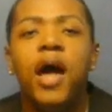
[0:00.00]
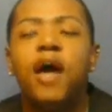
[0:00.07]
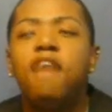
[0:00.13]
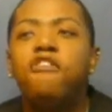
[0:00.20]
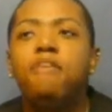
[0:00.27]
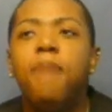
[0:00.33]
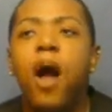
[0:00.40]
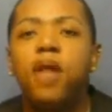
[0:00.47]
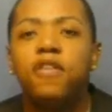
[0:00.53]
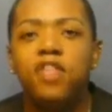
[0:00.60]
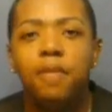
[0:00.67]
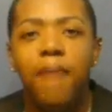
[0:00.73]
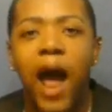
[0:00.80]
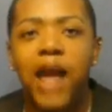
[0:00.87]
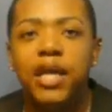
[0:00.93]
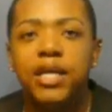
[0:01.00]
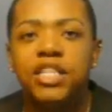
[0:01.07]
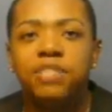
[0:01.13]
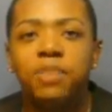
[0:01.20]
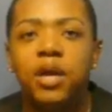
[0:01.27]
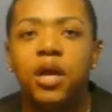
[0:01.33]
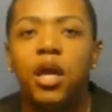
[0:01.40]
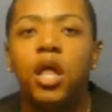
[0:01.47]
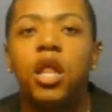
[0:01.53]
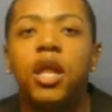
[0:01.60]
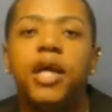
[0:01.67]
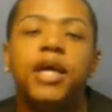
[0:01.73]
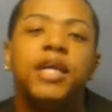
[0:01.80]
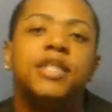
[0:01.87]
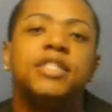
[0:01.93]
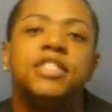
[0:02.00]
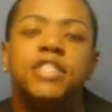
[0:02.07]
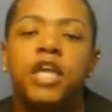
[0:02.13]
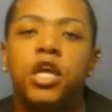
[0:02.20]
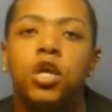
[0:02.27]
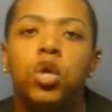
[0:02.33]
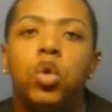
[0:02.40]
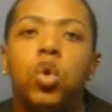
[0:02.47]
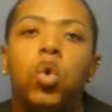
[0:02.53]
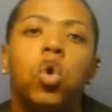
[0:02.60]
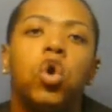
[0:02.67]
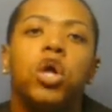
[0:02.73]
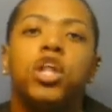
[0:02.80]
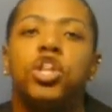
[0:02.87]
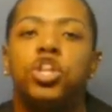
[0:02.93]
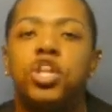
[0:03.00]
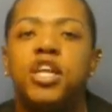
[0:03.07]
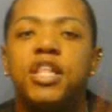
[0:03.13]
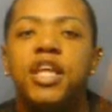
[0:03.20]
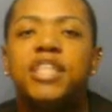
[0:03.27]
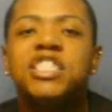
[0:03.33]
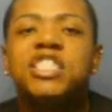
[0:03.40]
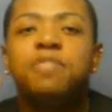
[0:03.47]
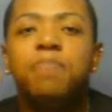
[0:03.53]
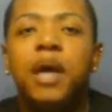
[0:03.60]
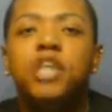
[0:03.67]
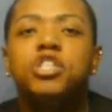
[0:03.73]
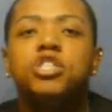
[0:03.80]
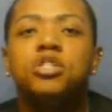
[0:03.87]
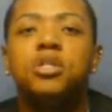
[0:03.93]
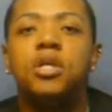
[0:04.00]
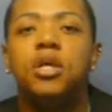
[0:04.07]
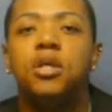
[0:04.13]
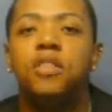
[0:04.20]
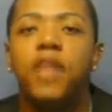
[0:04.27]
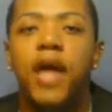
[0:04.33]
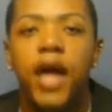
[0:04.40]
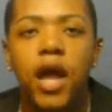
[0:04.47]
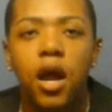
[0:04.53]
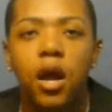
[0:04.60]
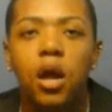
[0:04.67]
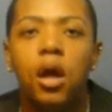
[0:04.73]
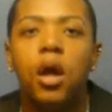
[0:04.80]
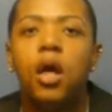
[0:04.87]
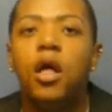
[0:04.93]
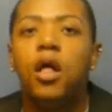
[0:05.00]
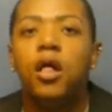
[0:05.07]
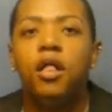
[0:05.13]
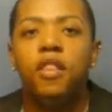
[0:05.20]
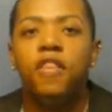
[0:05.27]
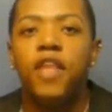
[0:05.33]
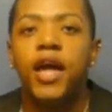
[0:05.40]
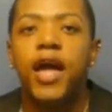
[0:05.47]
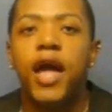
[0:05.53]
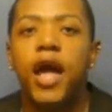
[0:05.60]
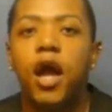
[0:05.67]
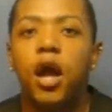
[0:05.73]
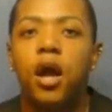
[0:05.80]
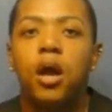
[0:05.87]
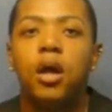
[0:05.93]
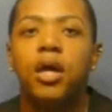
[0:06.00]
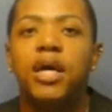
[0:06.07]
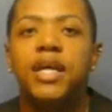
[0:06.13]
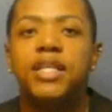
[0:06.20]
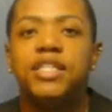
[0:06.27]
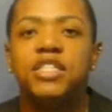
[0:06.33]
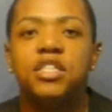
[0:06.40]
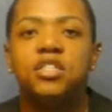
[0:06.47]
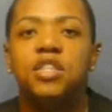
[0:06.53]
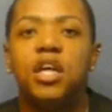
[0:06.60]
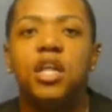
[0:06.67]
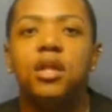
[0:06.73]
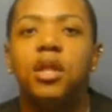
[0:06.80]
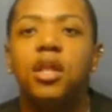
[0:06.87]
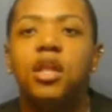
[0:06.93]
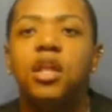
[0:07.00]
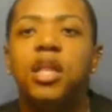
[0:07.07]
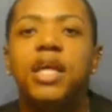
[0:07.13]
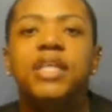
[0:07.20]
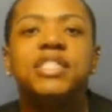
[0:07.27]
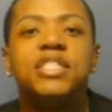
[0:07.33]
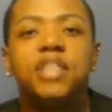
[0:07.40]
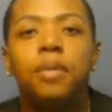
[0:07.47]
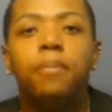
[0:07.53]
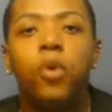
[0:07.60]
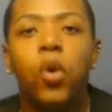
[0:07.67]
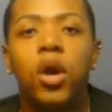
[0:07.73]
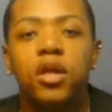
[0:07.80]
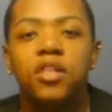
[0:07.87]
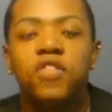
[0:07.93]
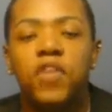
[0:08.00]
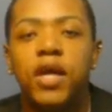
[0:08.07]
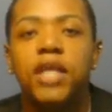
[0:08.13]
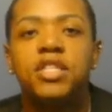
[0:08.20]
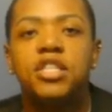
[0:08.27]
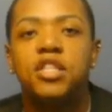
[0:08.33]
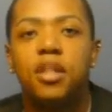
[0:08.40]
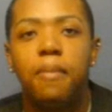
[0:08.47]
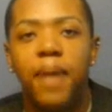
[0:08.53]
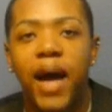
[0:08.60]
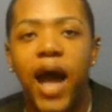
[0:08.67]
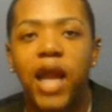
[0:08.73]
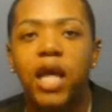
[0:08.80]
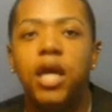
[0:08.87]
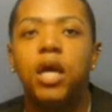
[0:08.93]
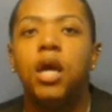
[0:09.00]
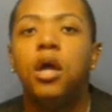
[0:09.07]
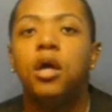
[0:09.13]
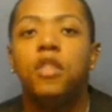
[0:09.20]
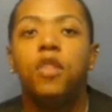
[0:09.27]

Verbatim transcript: Every part of the body is being cleansed and nourished, and especially the hair. The hair is the least important thing to the body.